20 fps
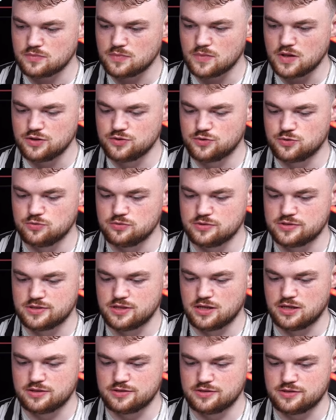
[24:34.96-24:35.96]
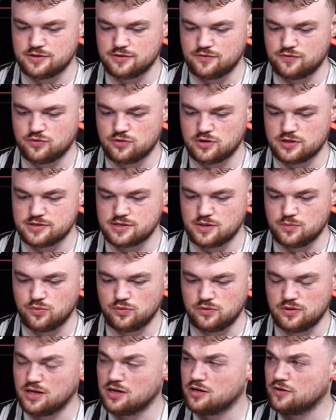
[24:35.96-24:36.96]
tools that, for
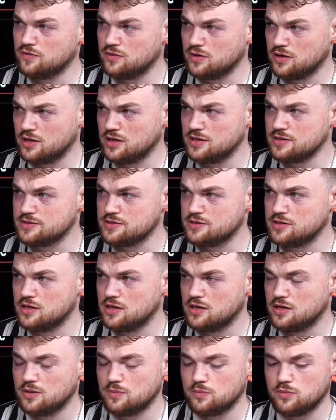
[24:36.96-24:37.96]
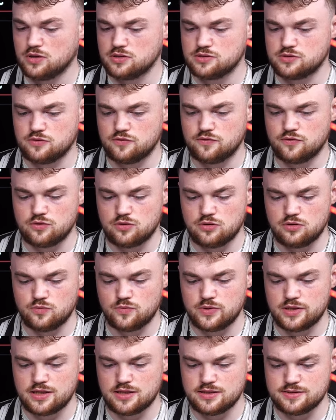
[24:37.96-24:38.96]
example, Laravel has. But overall,
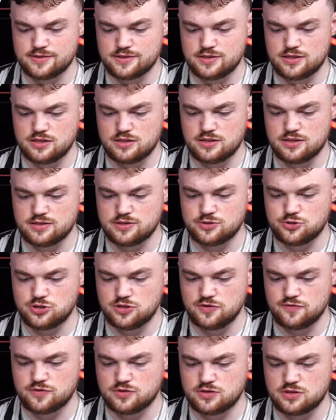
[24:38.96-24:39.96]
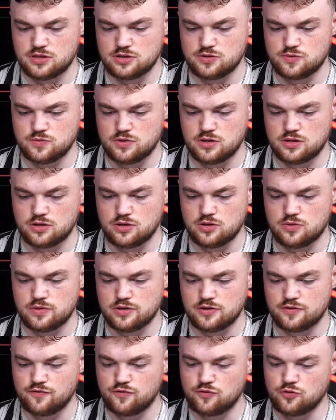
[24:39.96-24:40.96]
we can see this shift that we are
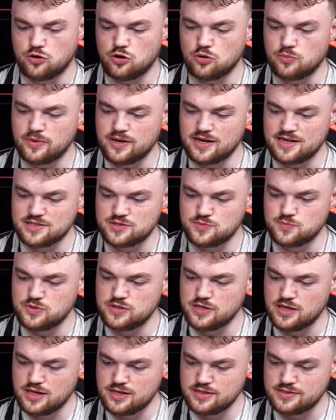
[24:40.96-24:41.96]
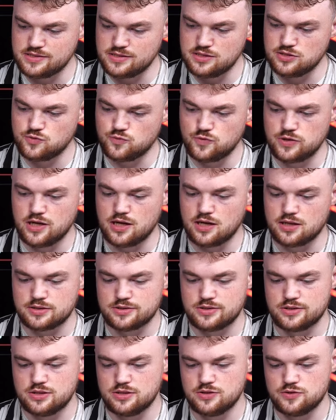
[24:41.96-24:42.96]
going from SPAs in
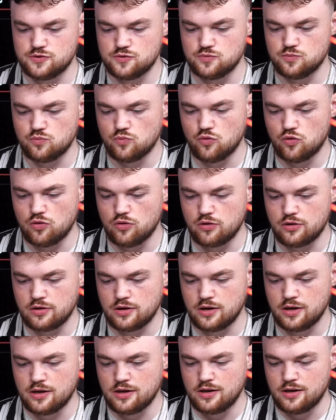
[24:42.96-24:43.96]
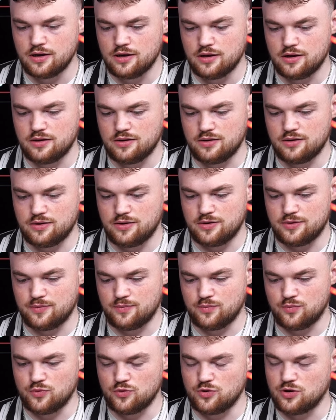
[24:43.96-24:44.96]
React into more
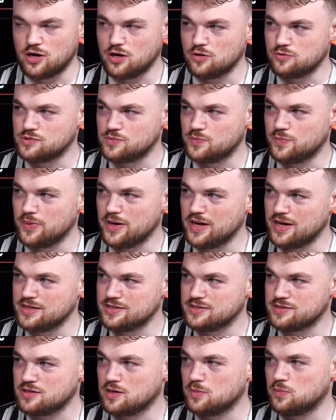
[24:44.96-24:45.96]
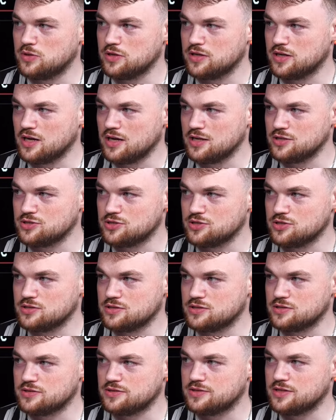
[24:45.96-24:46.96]
route-based
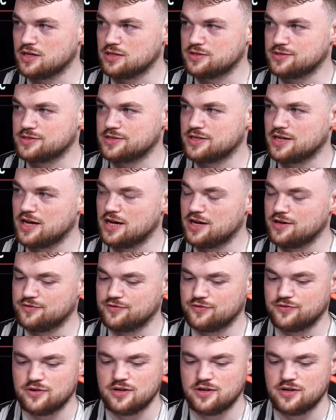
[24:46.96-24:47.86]
applications that have